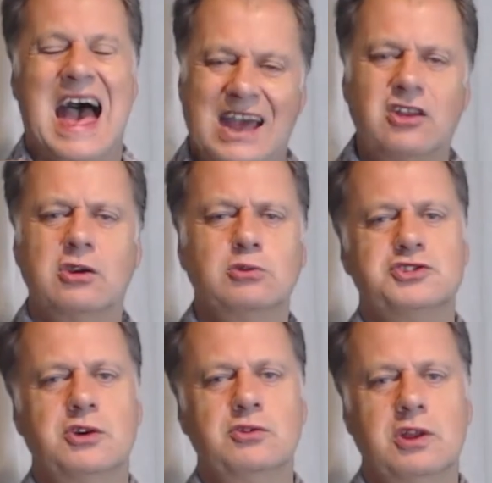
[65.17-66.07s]
And I
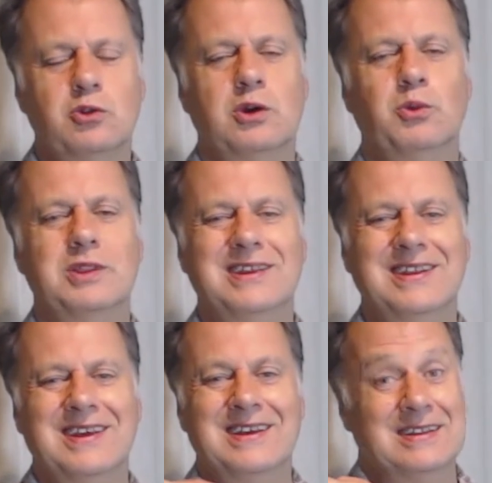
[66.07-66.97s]
also know that
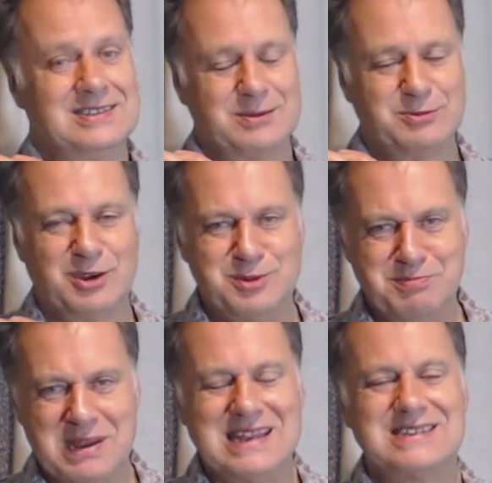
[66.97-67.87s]
within sometimes
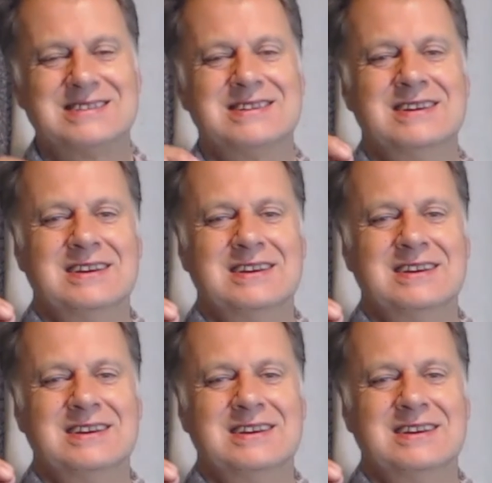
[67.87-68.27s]
minutes,